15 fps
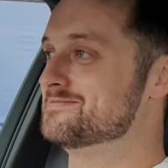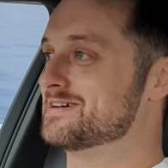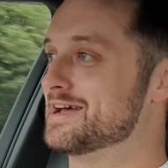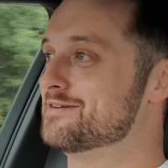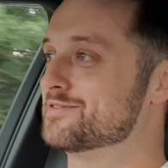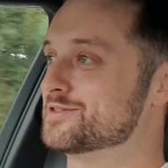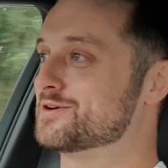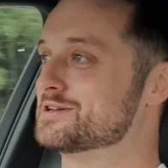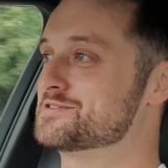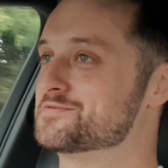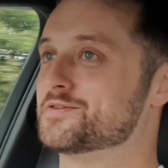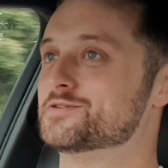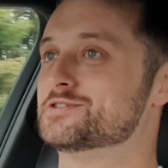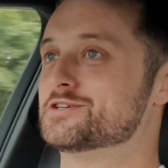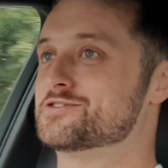Even though it's
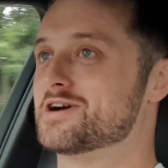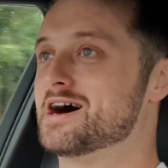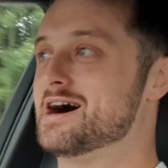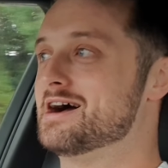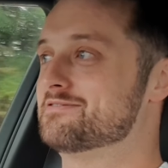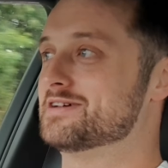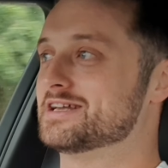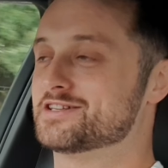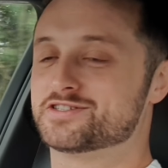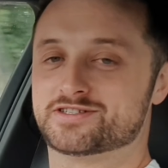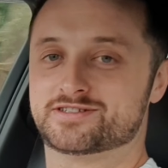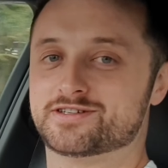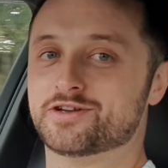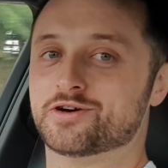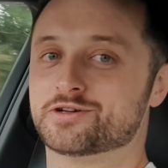fun to drive and it
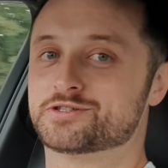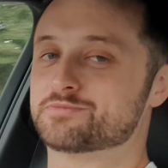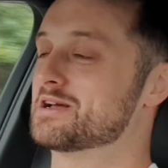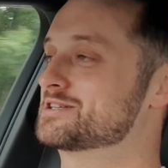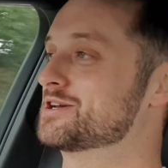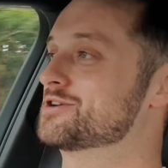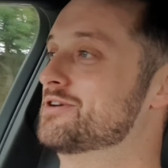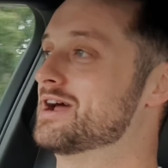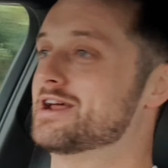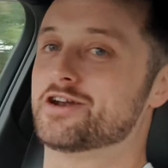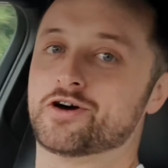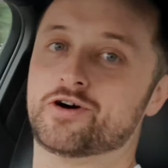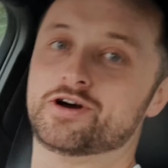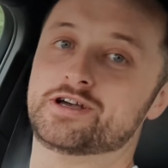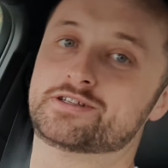makes a great
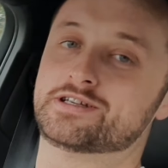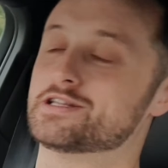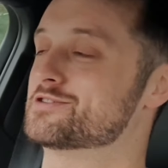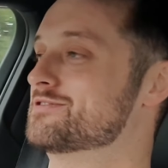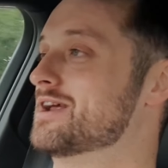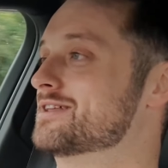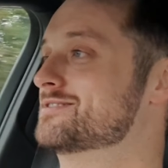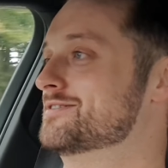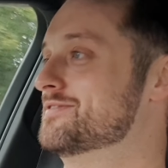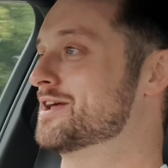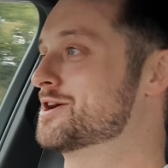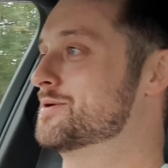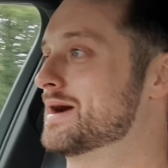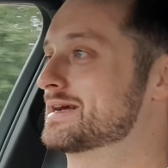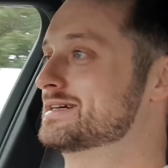noise and it's relatively
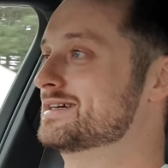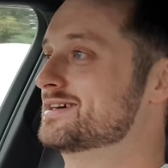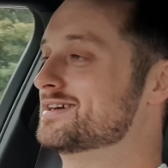quick,